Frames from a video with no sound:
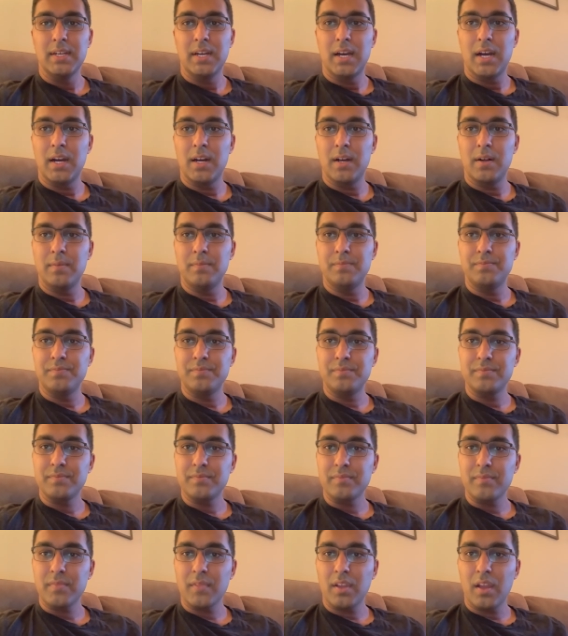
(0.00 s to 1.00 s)

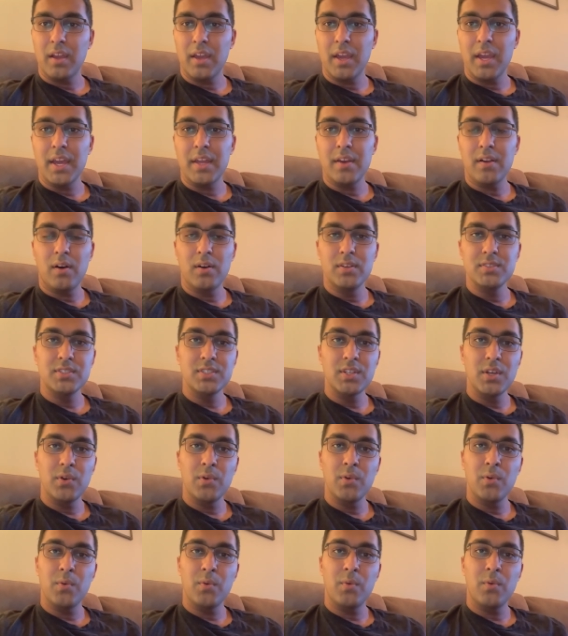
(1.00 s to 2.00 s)
And
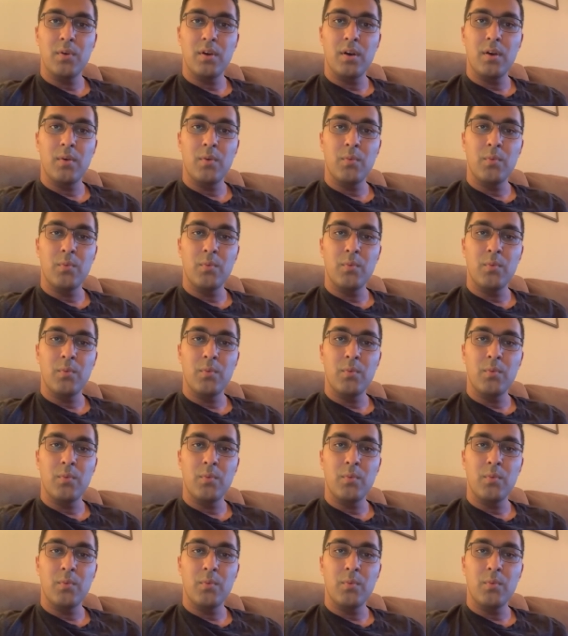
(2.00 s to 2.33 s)
also,